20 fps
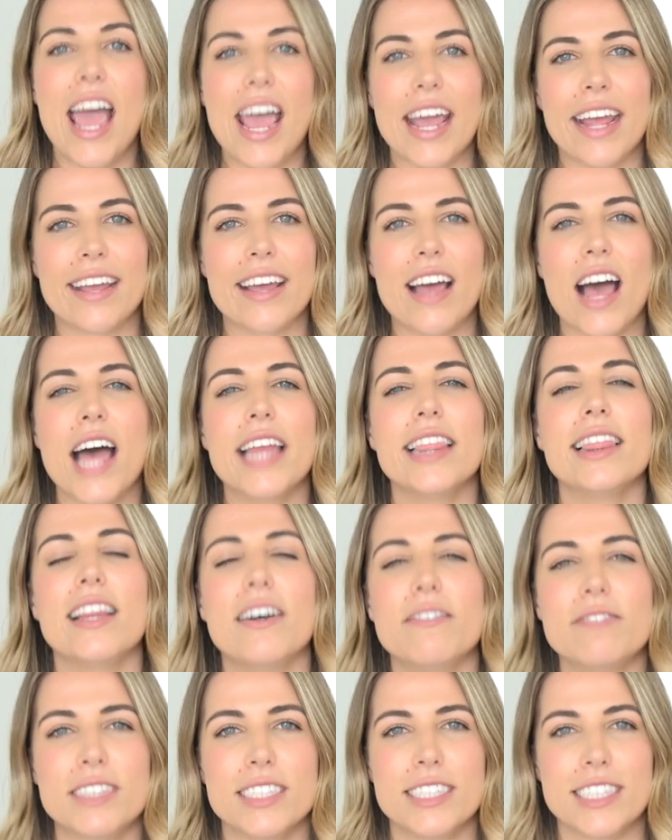hey, I'd
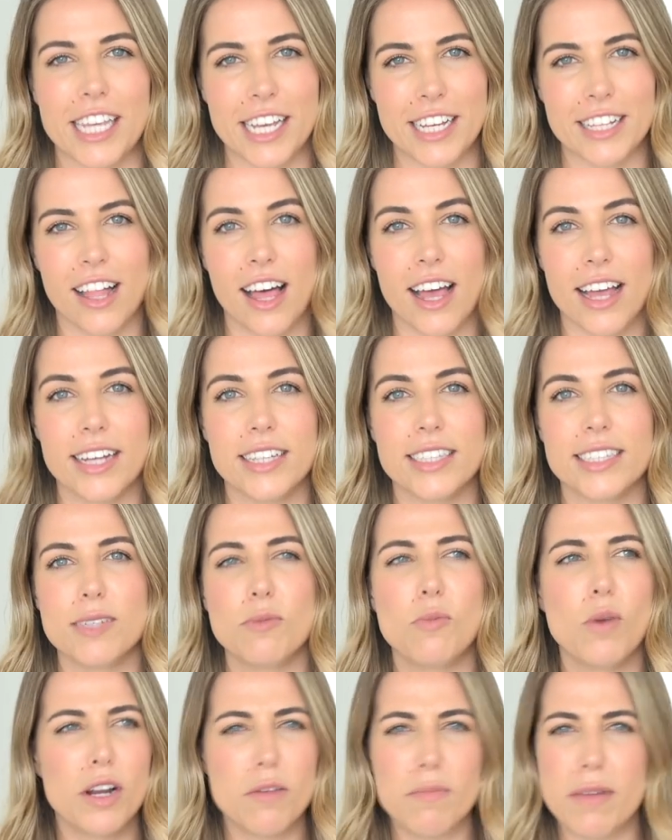love to see clients.
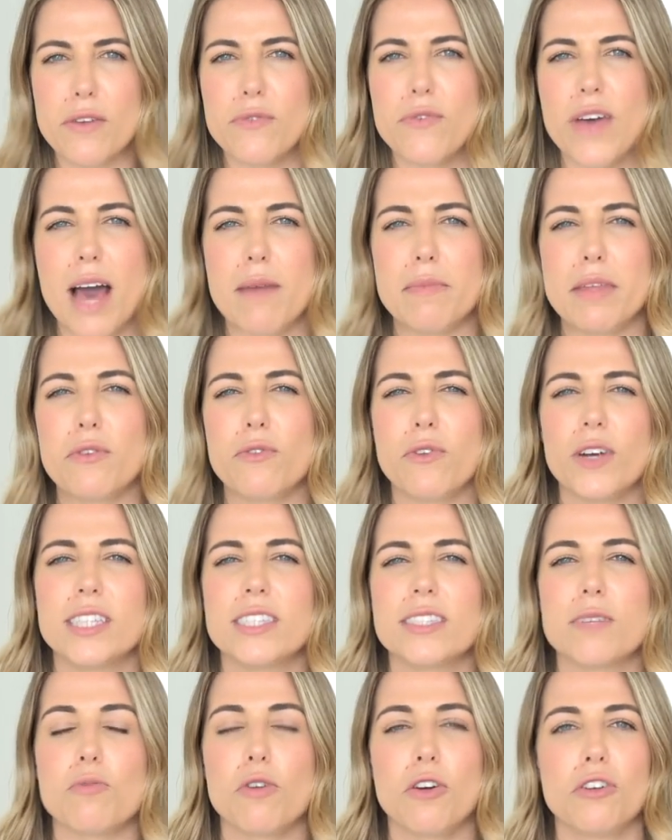And one of my family
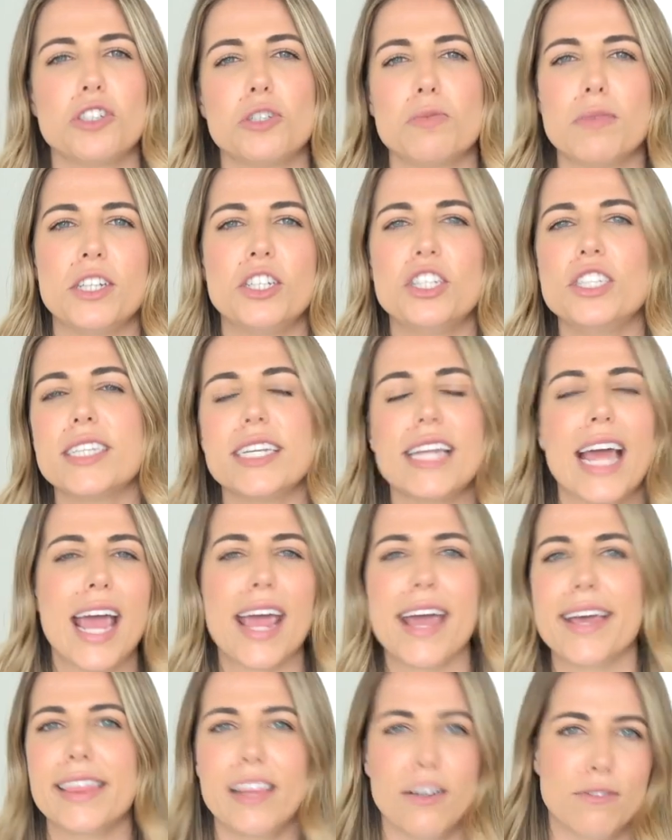friends approached me and she said,
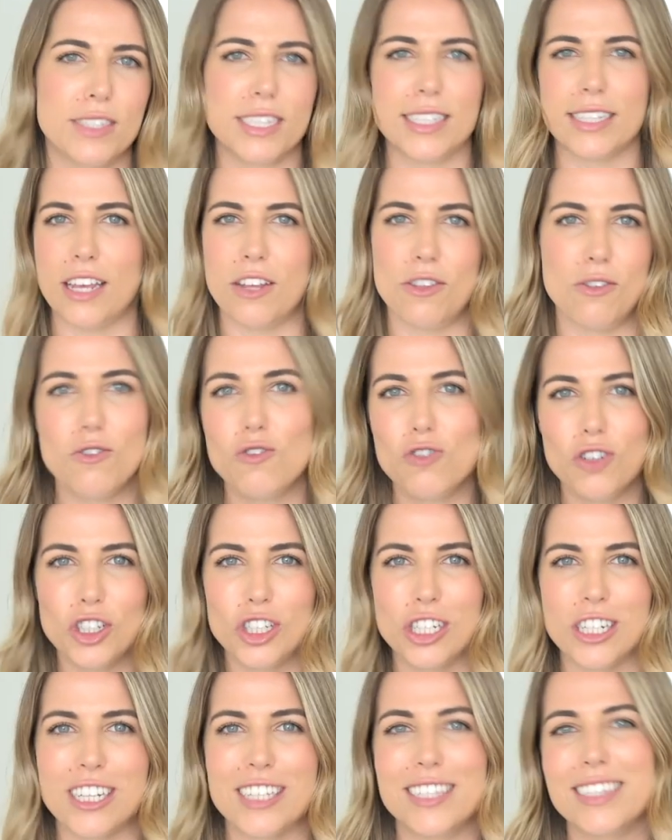hey, I'd love to see a
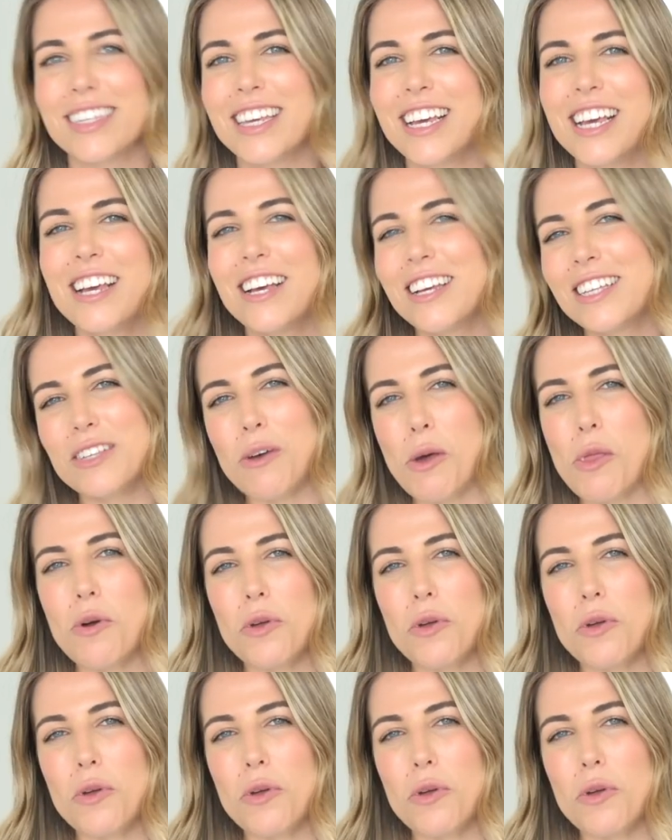nutritionist. So I